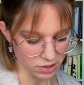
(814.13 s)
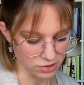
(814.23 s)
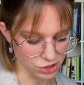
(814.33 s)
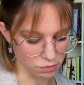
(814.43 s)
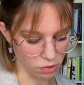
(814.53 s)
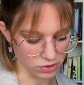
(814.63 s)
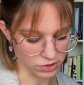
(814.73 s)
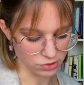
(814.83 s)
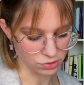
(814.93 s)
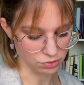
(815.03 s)
she
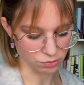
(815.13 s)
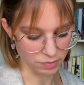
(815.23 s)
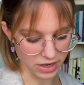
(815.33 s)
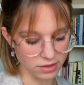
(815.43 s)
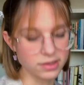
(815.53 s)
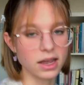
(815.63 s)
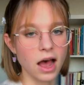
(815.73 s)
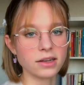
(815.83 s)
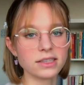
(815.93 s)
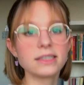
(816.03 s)
wanted to build
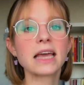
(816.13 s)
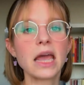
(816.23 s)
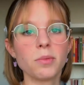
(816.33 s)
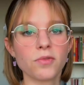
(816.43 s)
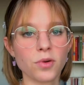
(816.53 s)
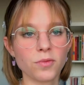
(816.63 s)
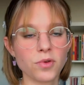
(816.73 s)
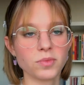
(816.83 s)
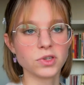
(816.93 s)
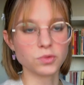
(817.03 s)
an escape
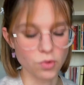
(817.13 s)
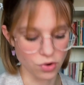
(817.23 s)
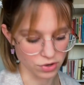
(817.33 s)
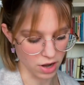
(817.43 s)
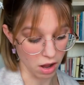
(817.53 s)
from this world,